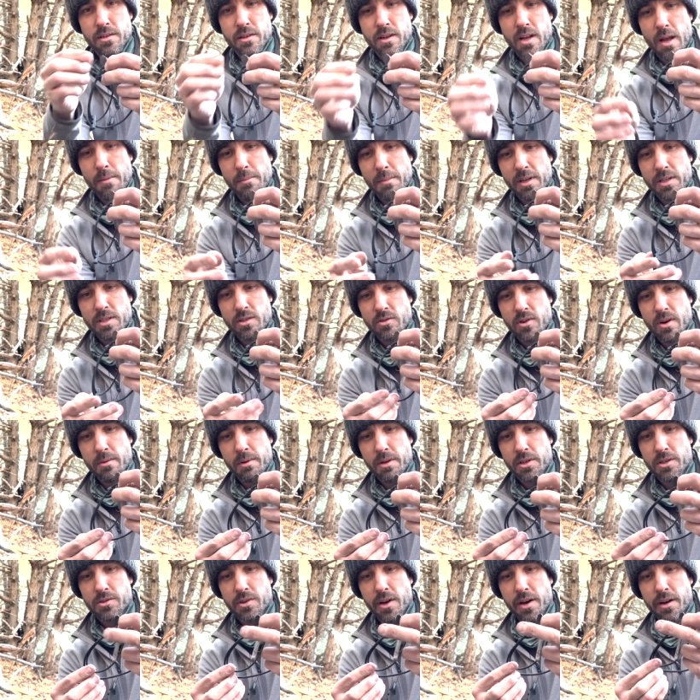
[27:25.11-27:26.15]
got my ceramic
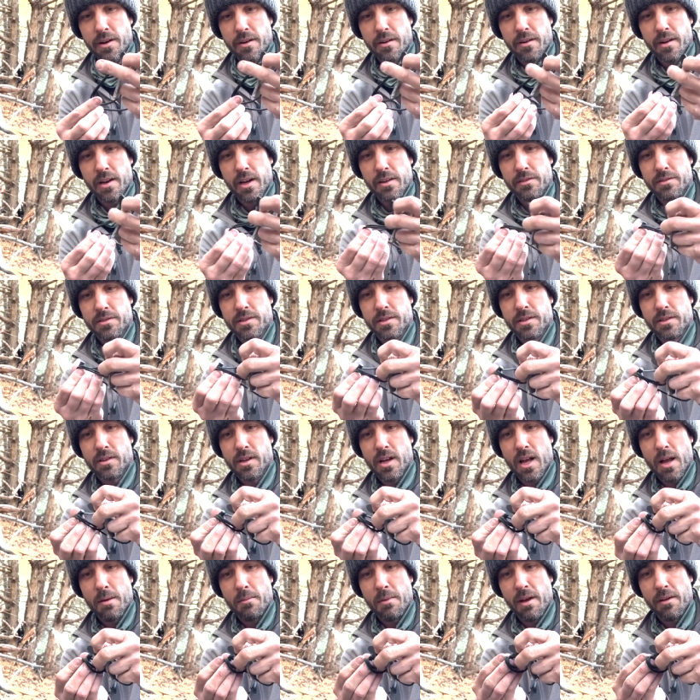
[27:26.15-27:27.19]
striker, and I've still
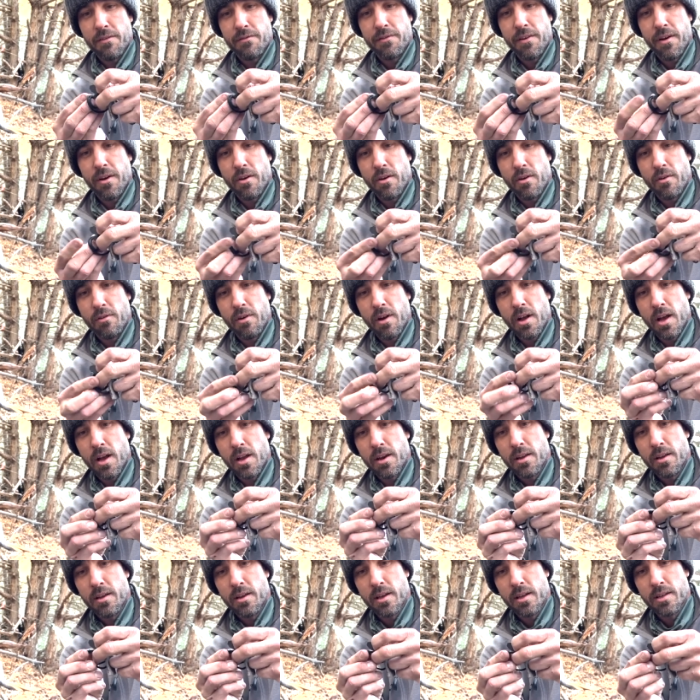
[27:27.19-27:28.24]
got my ferro rod
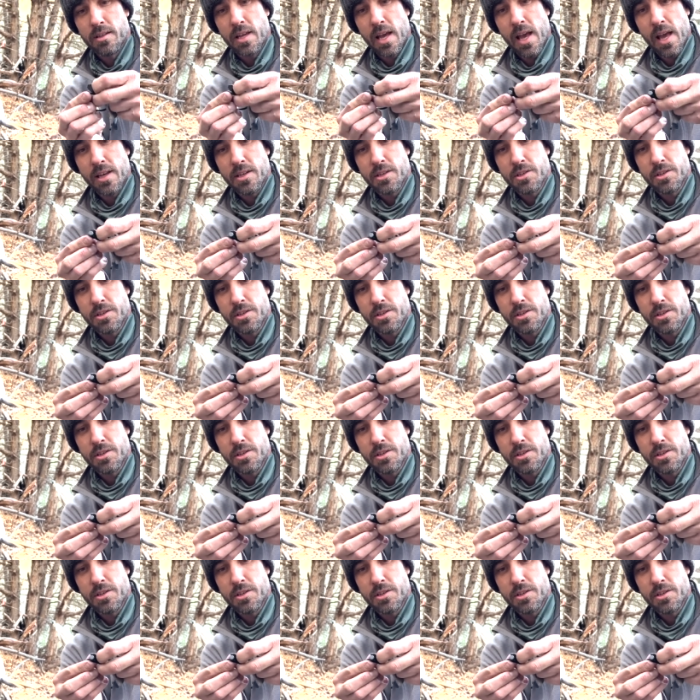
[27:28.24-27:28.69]
attached